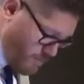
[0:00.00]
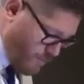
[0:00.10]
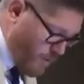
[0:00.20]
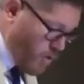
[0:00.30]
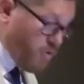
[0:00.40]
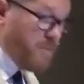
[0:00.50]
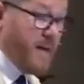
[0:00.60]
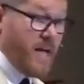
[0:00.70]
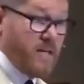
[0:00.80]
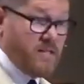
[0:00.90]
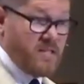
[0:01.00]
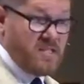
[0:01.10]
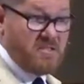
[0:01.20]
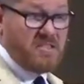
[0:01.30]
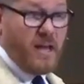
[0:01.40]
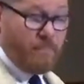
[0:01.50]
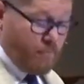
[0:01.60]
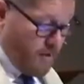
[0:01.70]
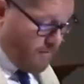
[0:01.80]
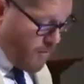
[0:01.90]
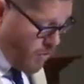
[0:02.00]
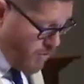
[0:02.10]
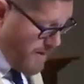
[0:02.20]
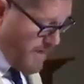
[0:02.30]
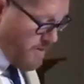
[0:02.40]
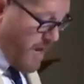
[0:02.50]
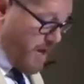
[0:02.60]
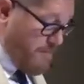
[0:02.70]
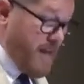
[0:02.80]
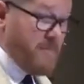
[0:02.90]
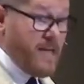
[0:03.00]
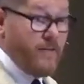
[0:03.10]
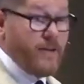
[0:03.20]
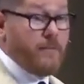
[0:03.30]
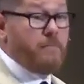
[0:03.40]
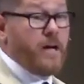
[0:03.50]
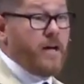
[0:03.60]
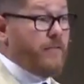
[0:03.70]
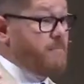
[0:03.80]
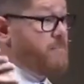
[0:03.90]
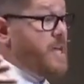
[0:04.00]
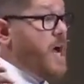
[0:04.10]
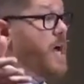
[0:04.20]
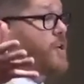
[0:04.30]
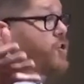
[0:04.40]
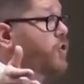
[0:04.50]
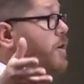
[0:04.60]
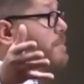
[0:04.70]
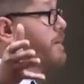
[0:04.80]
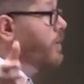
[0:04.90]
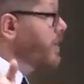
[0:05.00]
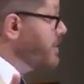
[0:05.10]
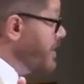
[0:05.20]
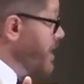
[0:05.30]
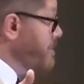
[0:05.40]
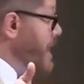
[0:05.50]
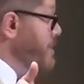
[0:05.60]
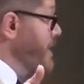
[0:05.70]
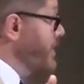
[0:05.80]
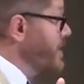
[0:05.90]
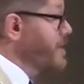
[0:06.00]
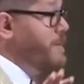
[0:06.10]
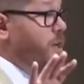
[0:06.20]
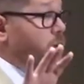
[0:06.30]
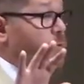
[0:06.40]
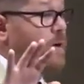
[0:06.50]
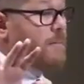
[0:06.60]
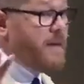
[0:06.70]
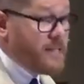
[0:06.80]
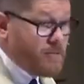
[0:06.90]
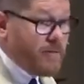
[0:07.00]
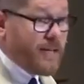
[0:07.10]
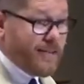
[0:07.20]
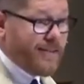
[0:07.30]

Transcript: view him as separate, view him as maybe even above and beyond your ability, maybe even as somebody you don't want to mess with?